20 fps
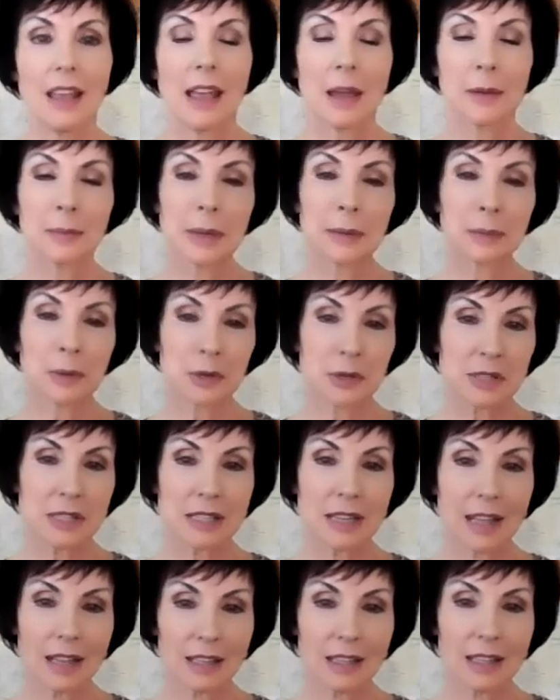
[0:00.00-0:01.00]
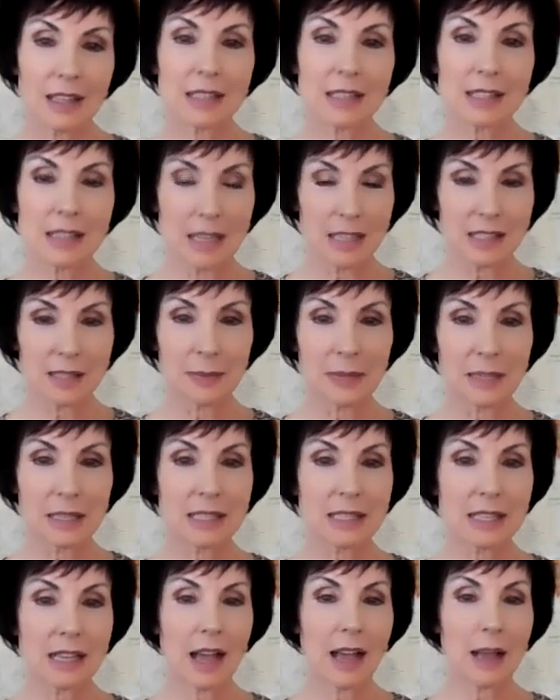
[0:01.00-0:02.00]
And by personality
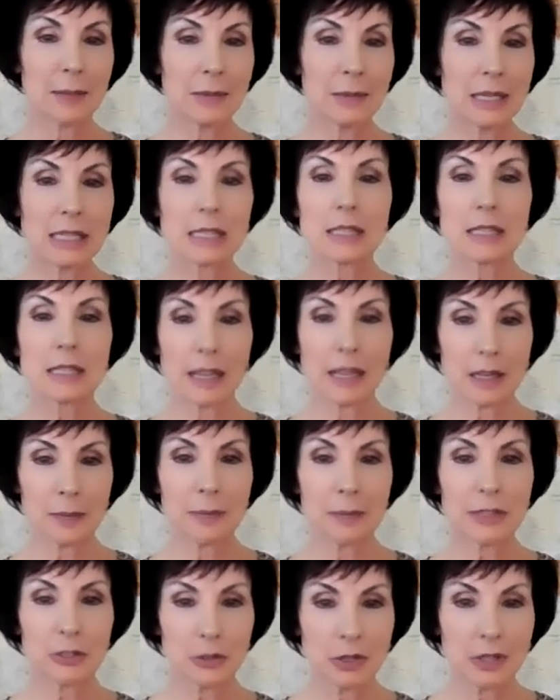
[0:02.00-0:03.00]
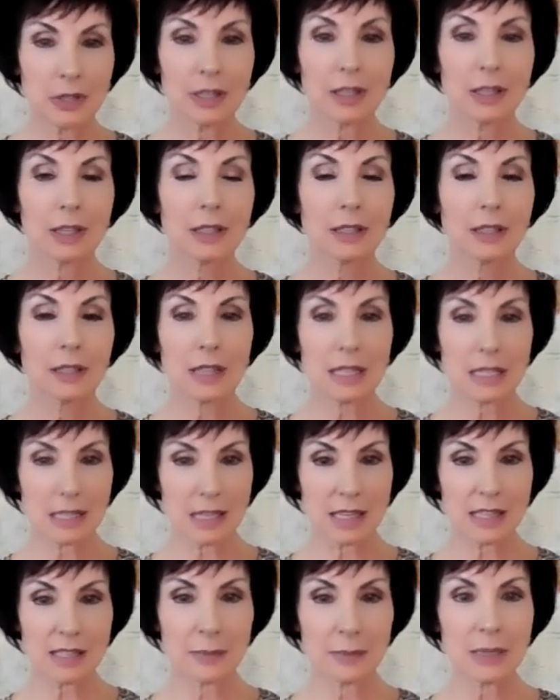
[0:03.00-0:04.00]
assessments, I mean psychometric
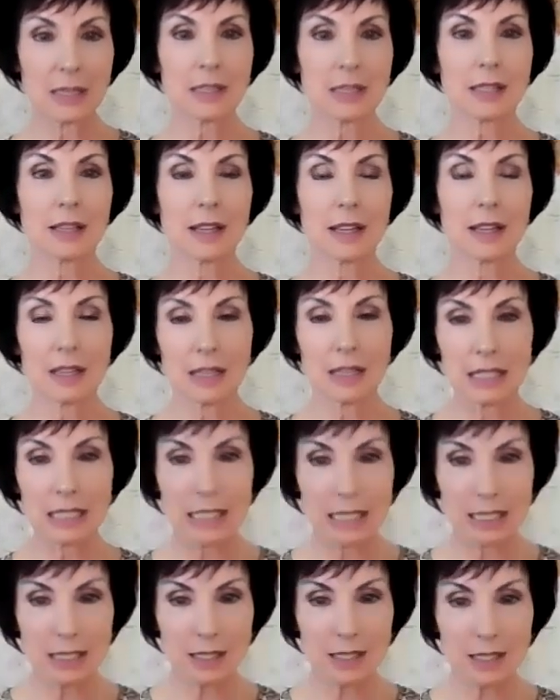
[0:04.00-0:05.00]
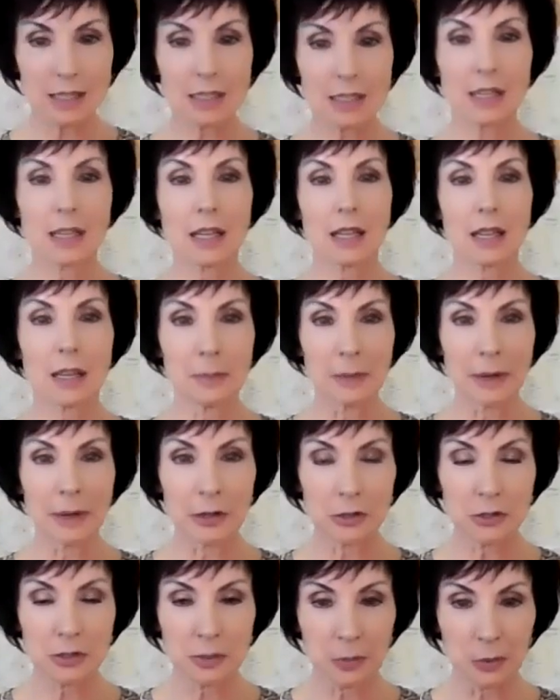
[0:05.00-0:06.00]
assessments like the DISC, the
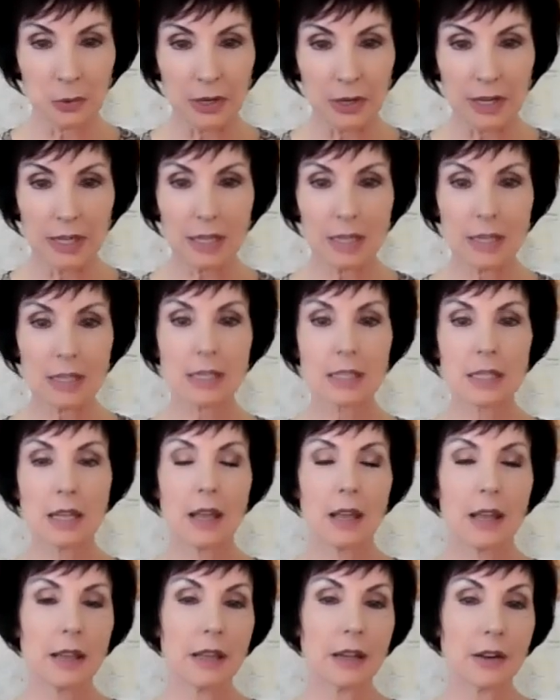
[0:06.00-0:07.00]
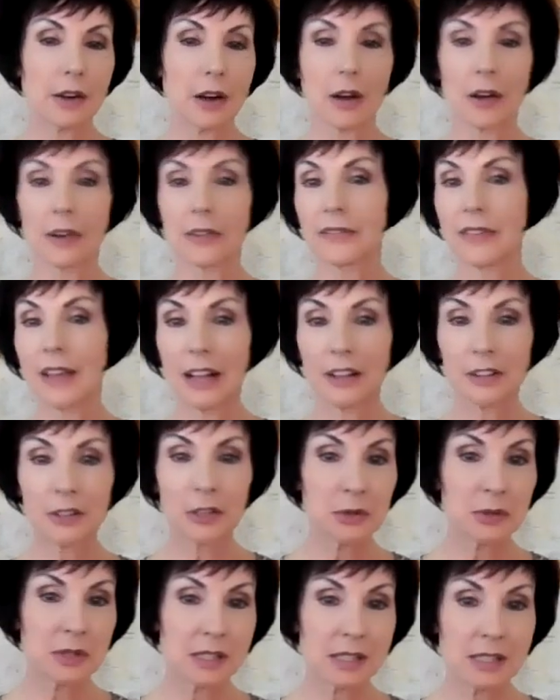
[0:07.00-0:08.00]
Myers-Briggs. There are
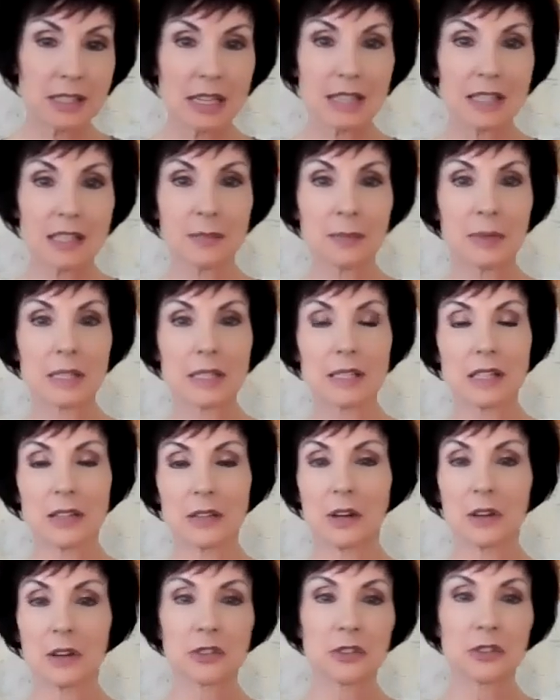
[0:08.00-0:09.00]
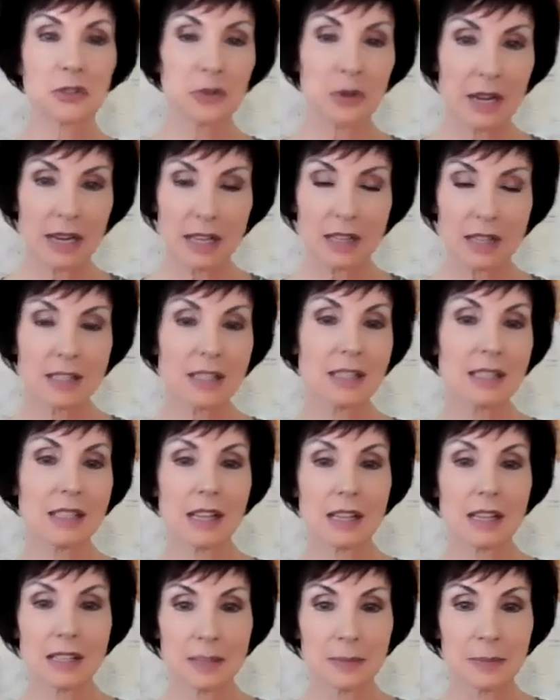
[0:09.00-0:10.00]
values assessments, there are strengths
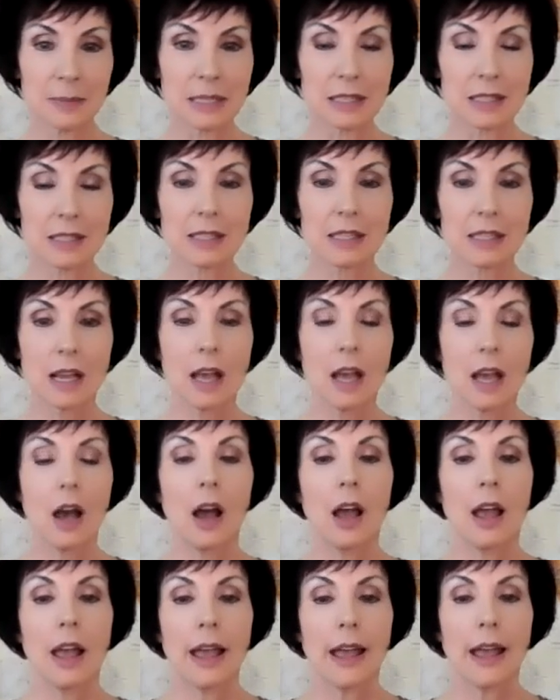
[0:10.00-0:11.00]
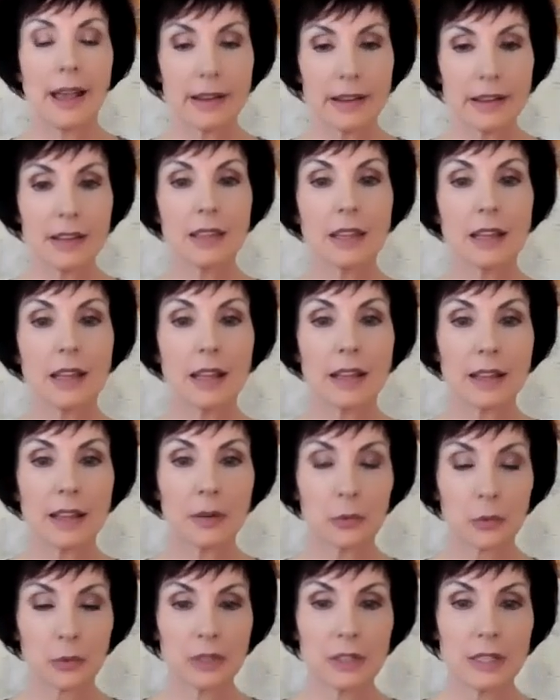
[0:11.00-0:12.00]
assessments, anything
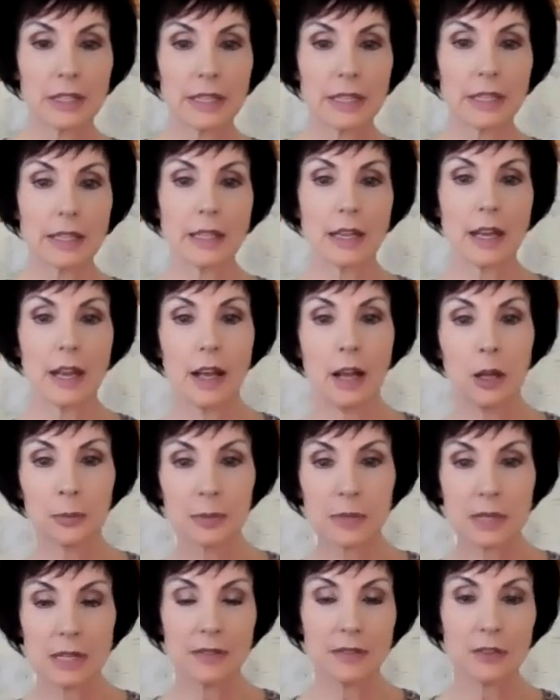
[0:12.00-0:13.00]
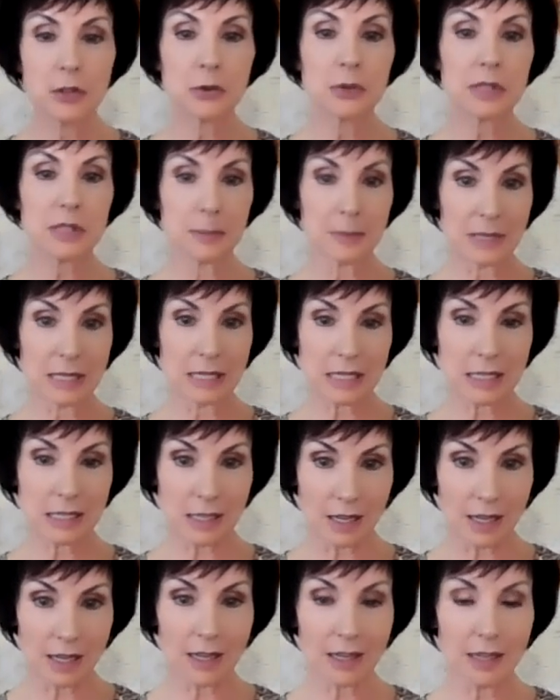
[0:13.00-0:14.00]
that really helps give you some
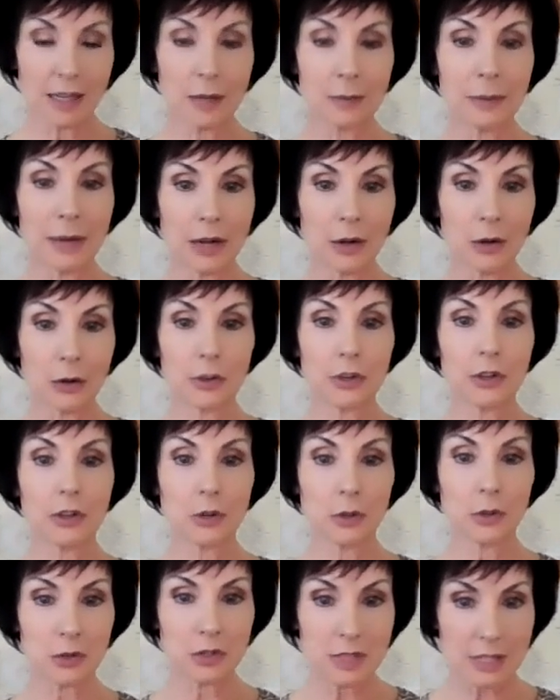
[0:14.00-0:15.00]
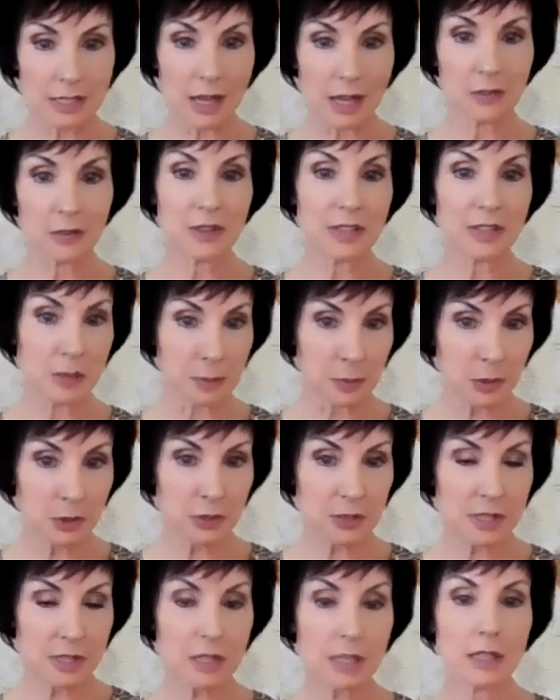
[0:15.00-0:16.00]
insight about yourself as a
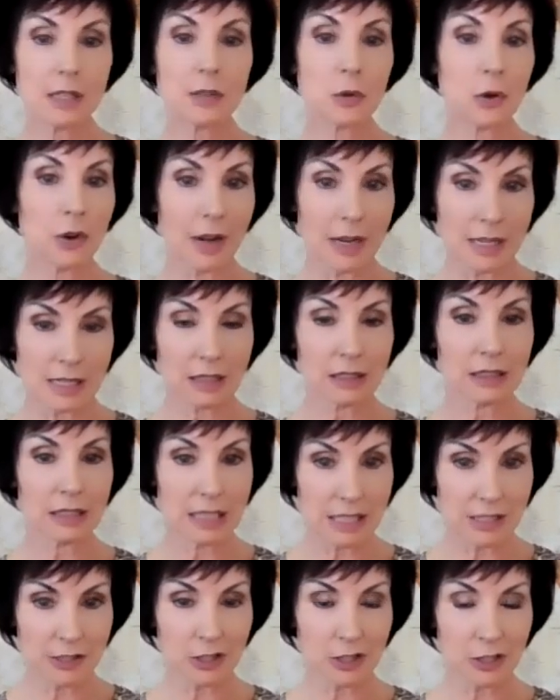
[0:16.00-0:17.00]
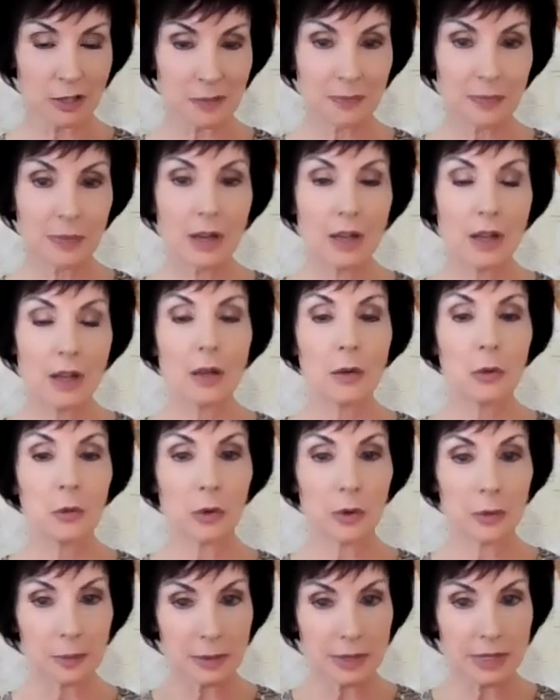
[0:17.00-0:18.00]
person or as a leader
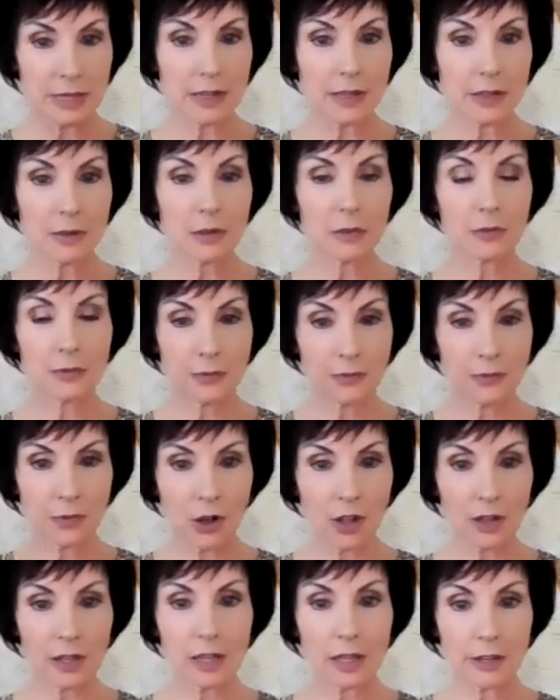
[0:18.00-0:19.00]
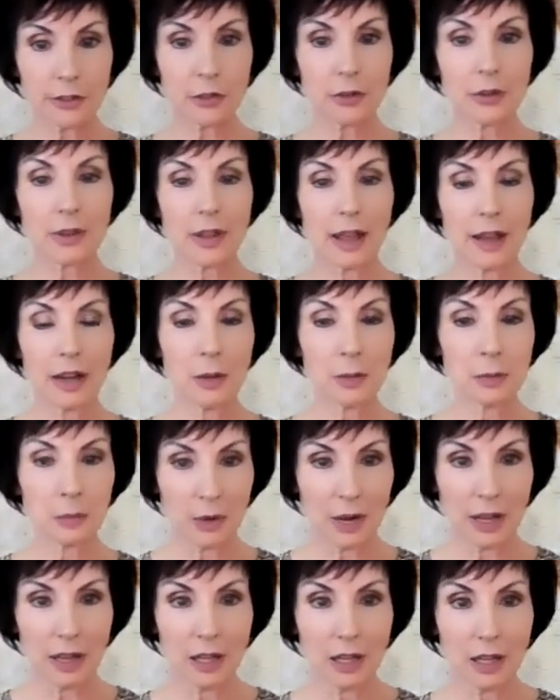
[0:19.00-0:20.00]
would be falling under that
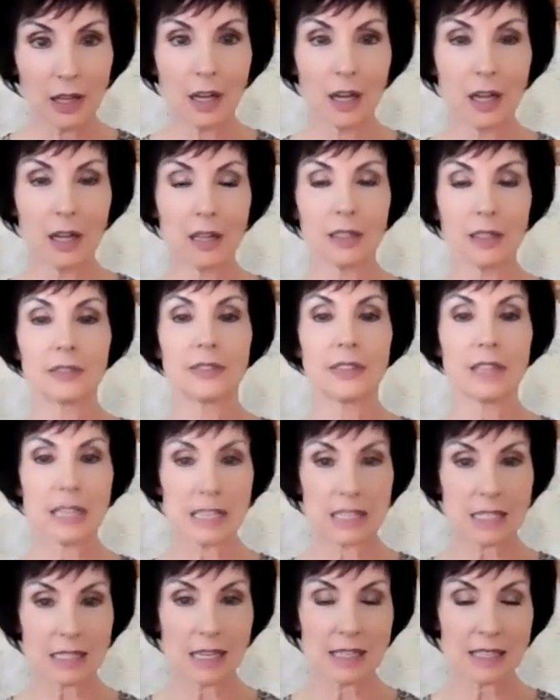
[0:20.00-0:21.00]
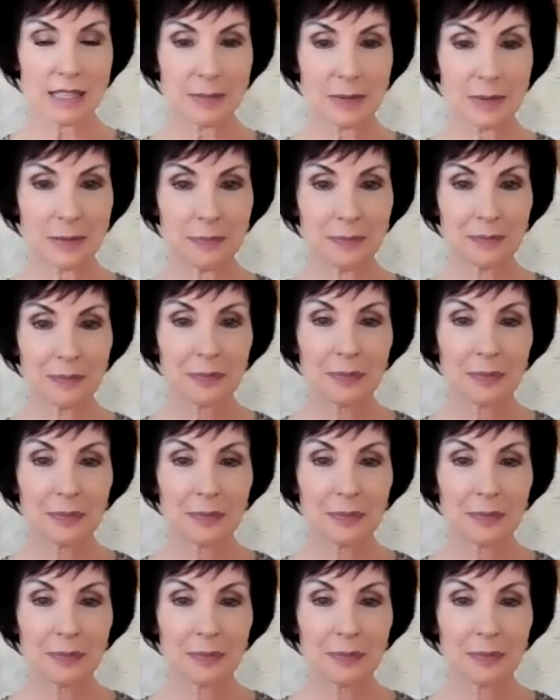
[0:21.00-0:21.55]
umbrella of an assessment.